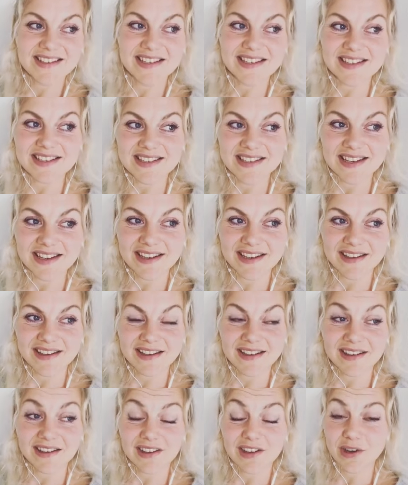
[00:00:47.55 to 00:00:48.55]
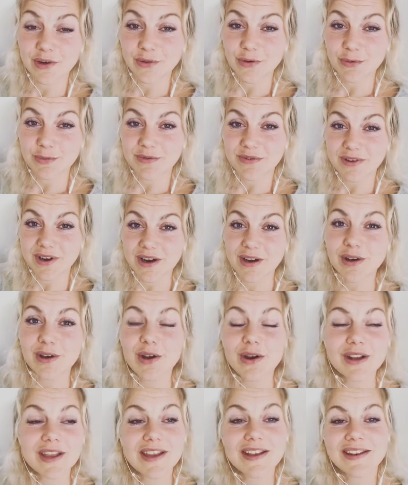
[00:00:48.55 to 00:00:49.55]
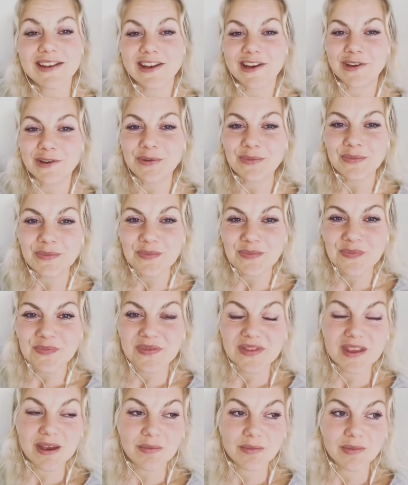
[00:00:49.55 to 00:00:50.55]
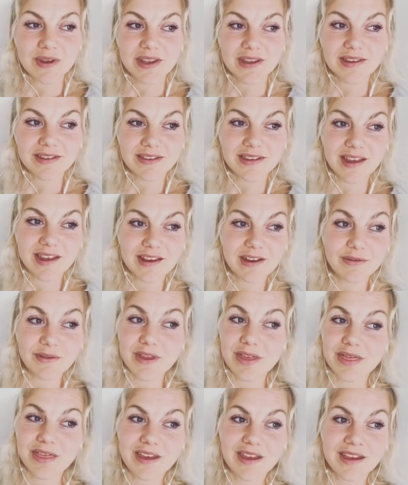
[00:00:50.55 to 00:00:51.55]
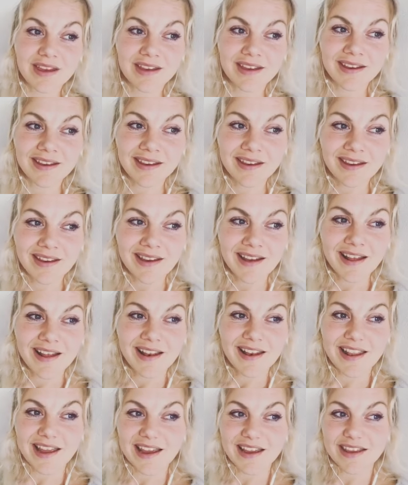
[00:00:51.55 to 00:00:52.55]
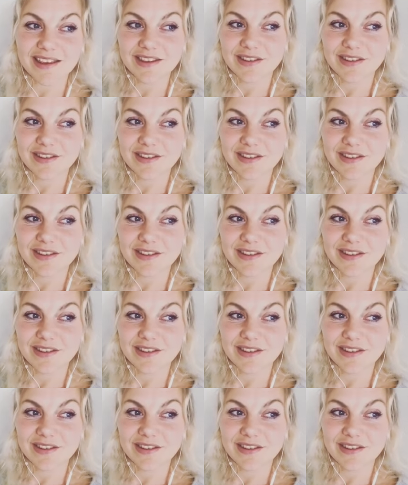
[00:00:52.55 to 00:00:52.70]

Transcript: then, Europe started locking down. That means that everything, like